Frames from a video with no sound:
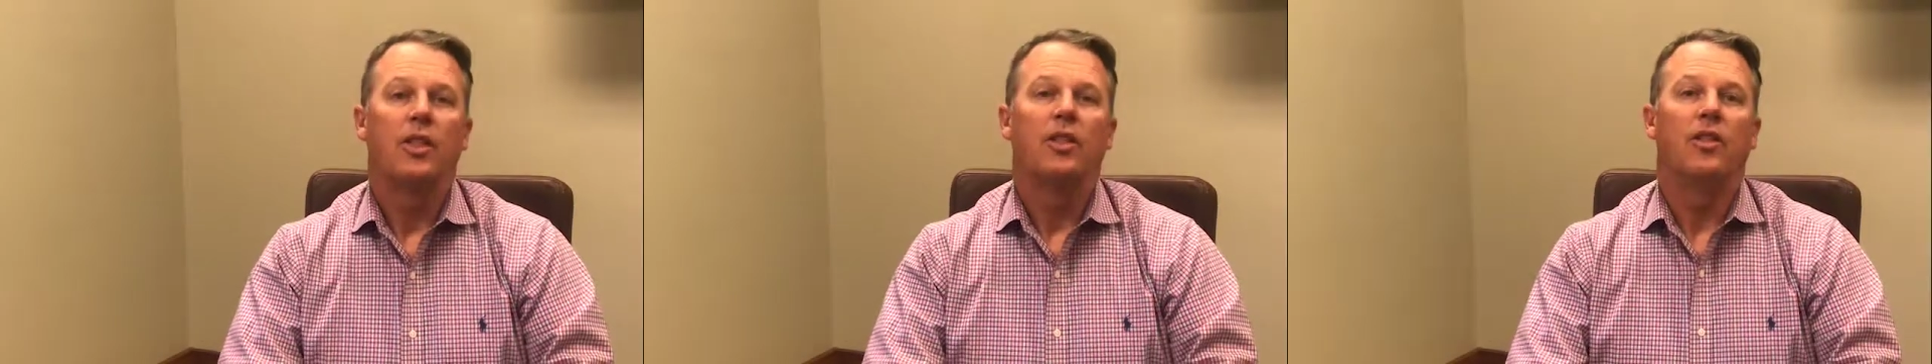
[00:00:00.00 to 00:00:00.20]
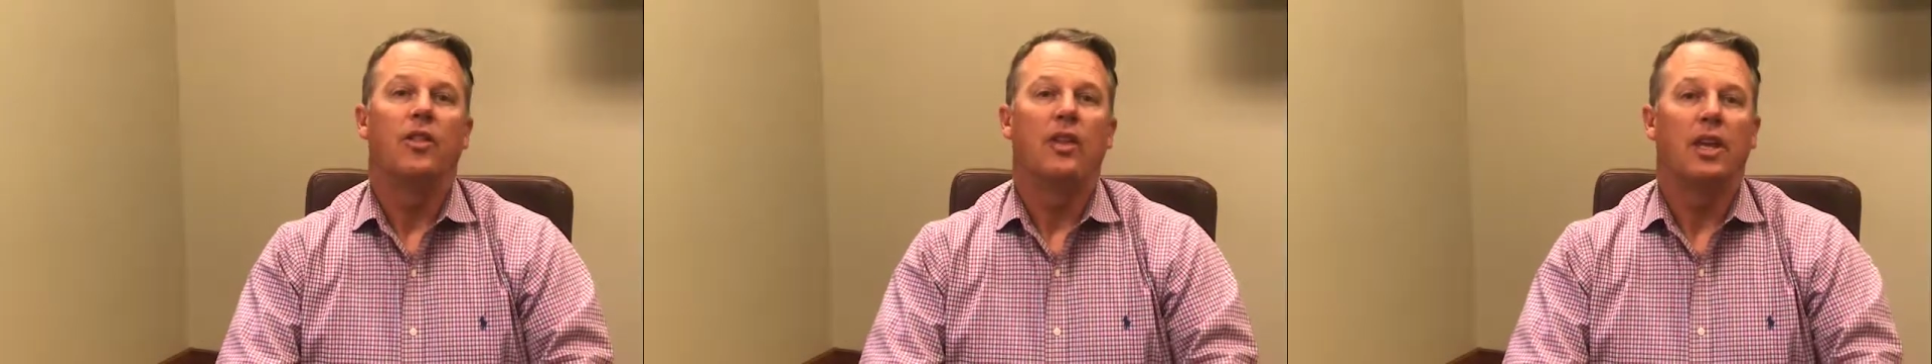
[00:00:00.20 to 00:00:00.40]

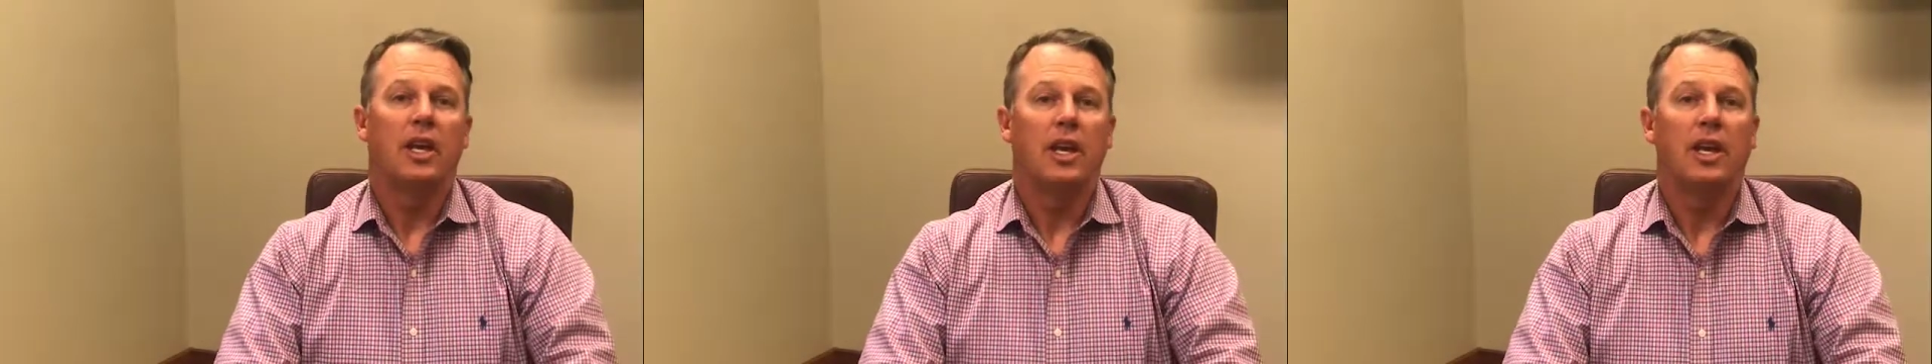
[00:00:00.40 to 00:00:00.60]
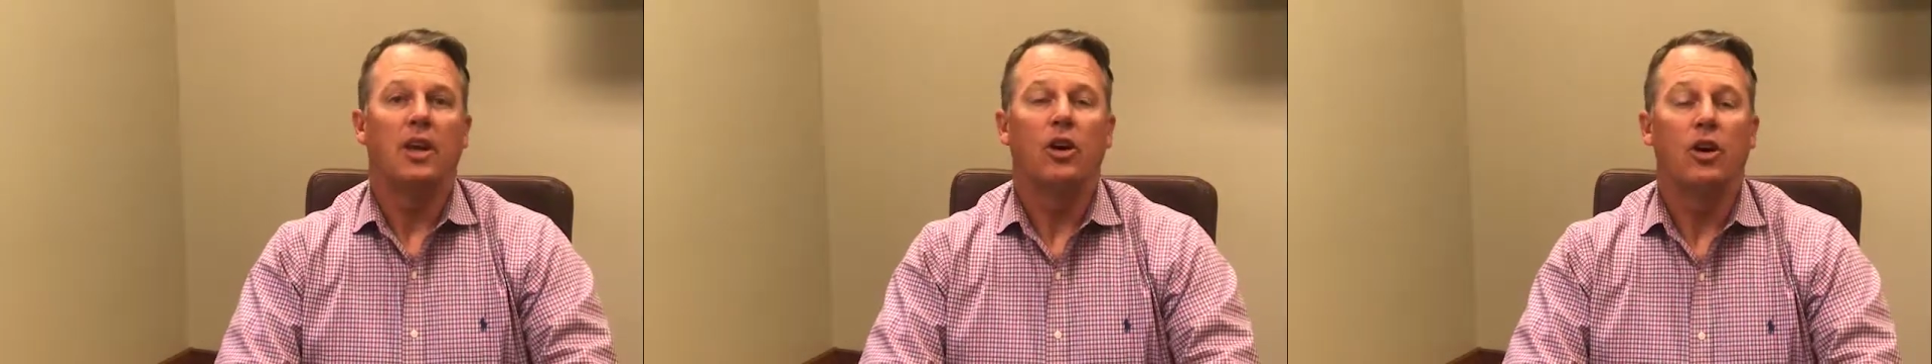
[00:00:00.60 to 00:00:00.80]

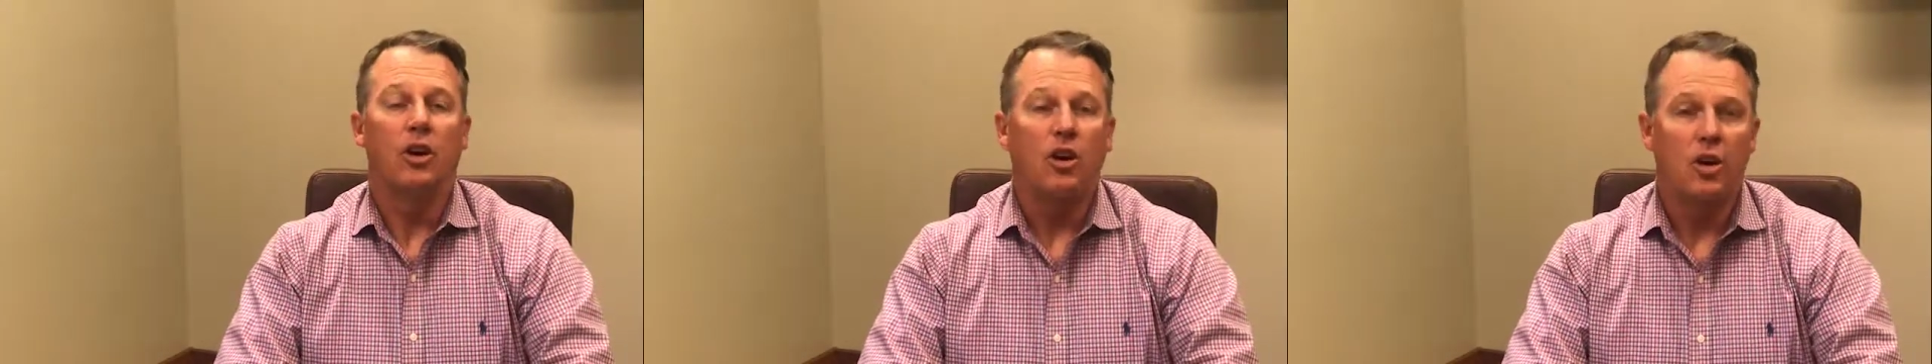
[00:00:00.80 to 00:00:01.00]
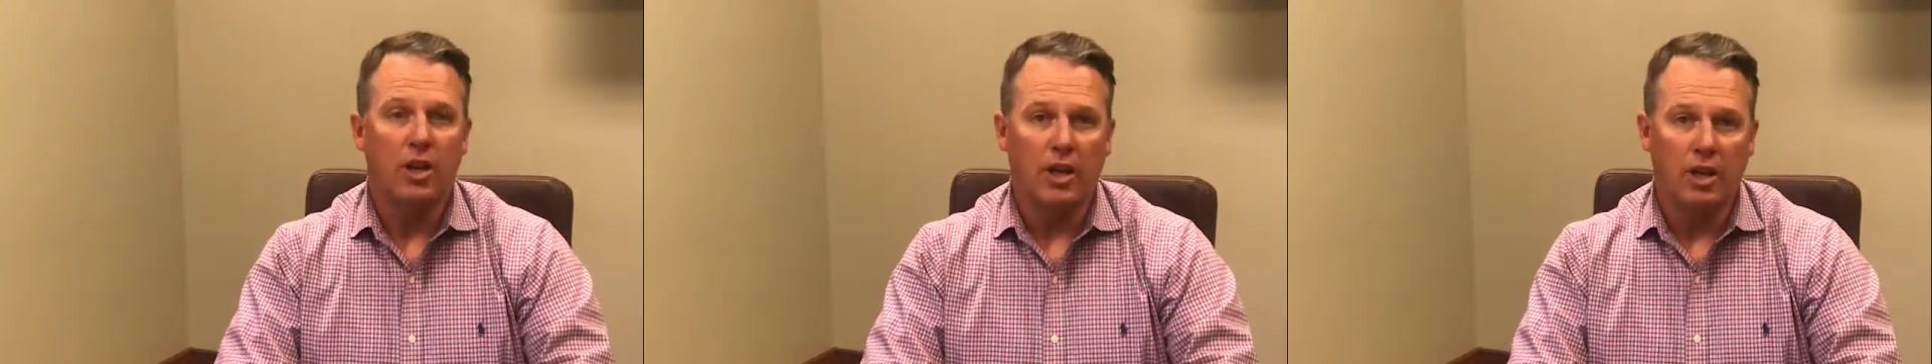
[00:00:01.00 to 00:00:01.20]
the
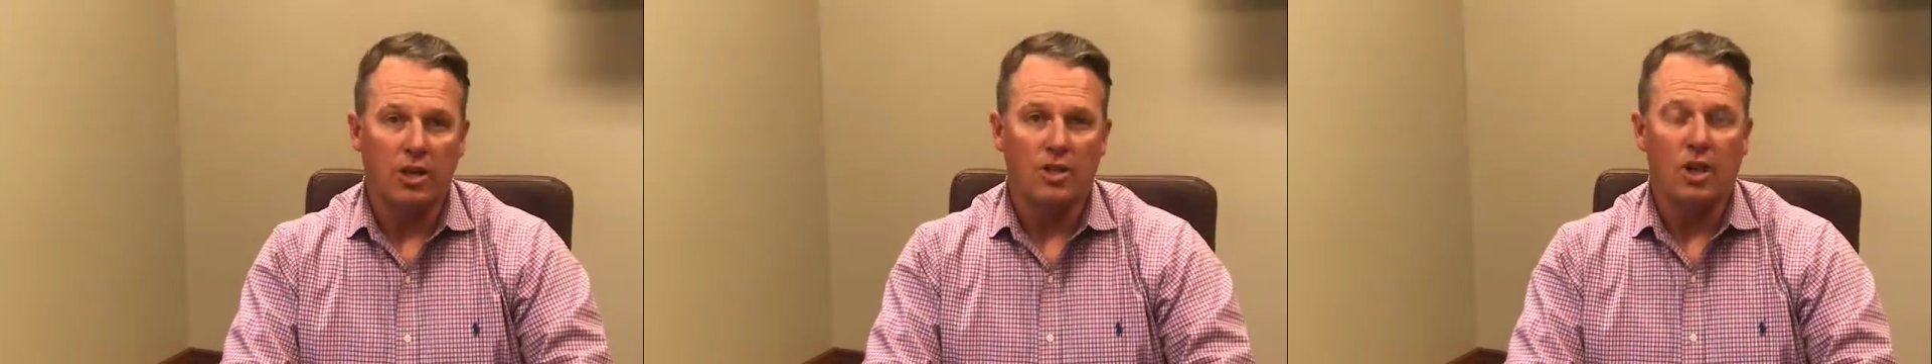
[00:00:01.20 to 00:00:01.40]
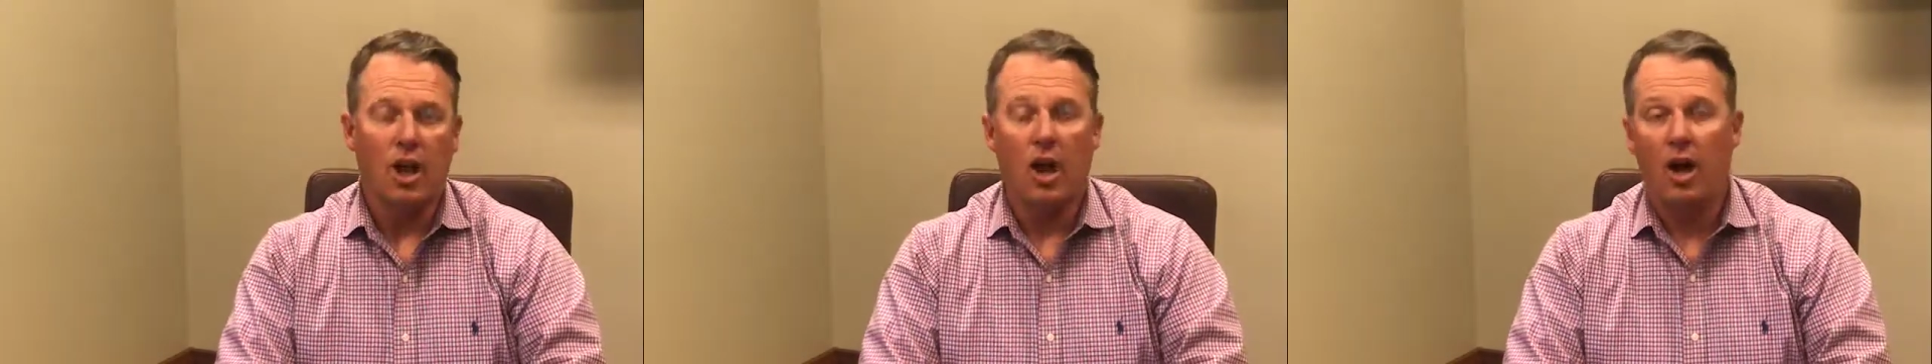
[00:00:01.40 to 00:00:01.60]

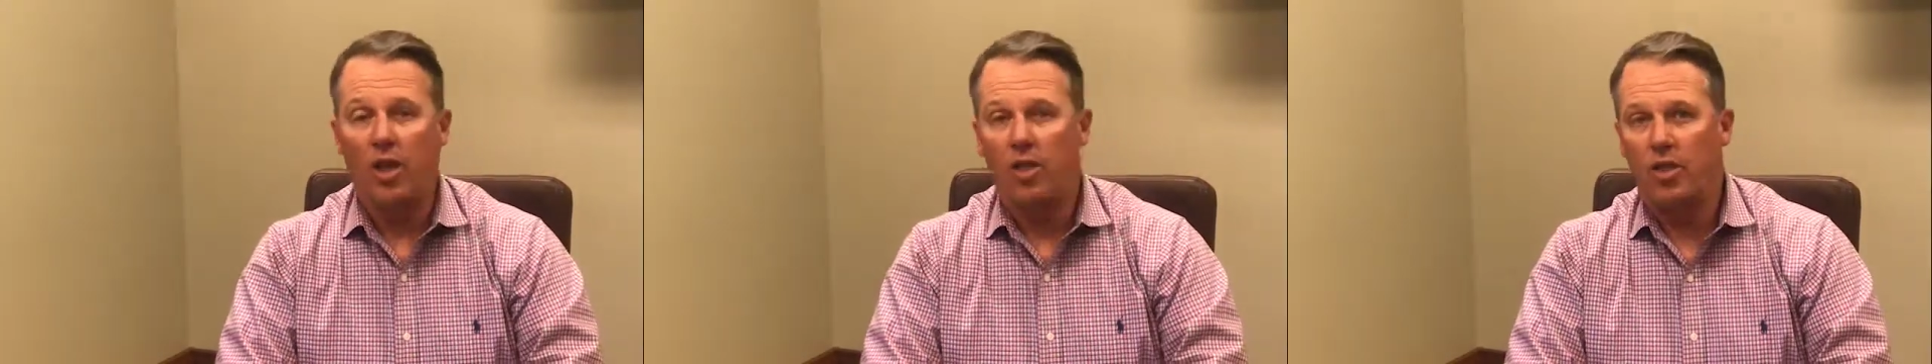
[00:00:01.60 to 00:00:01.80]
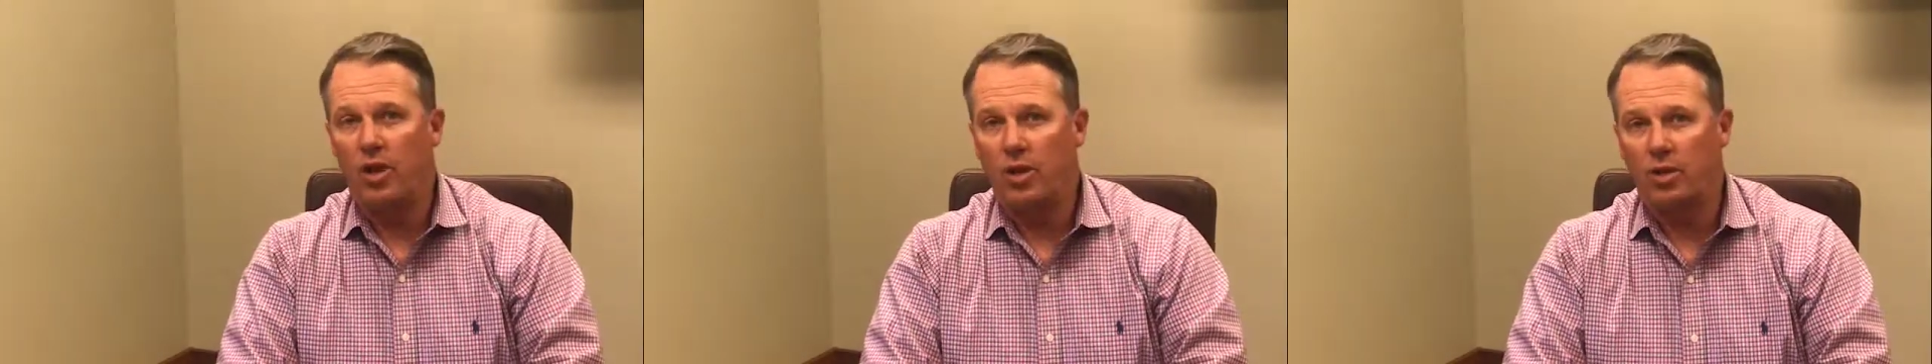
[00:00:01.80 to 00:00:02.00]
earnings
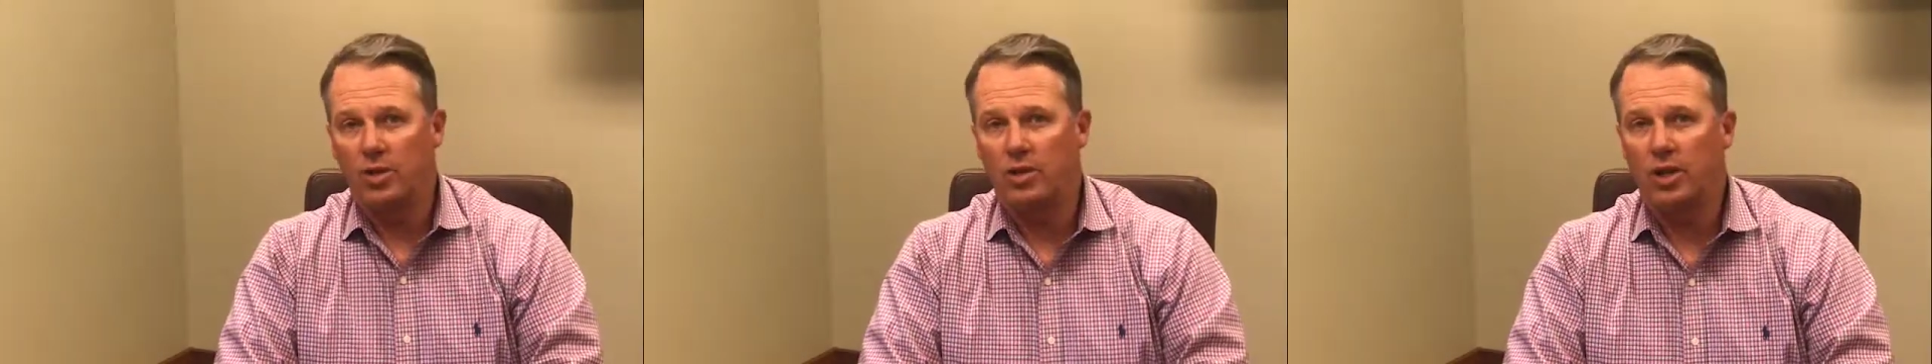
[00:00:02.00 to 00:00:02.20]
on those